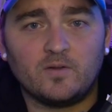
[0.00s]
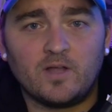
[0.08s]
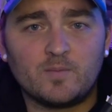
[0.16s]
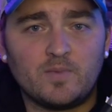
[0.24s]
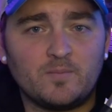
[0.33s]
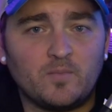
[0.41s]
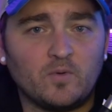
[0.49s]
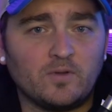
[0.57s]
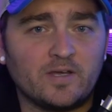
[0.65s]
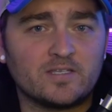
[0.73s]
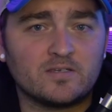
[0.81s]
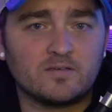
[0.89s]
You know, a lot of
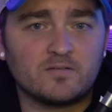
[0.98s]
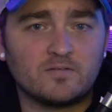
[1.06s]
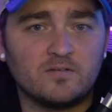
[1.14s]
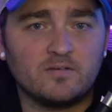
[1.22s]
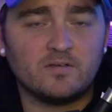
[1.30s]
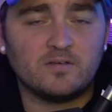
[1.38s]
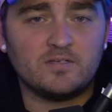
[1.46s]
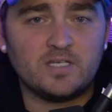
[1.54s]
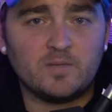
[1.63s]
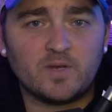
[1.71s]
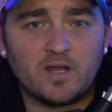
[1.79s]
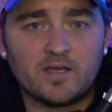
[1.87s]
people like to
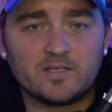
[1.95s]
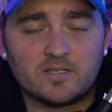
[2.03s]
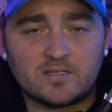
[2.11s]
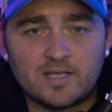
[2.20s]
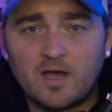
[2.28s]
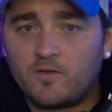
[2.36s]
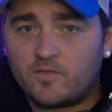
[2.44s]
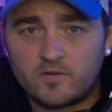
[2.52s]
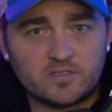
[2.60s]
demonize the South.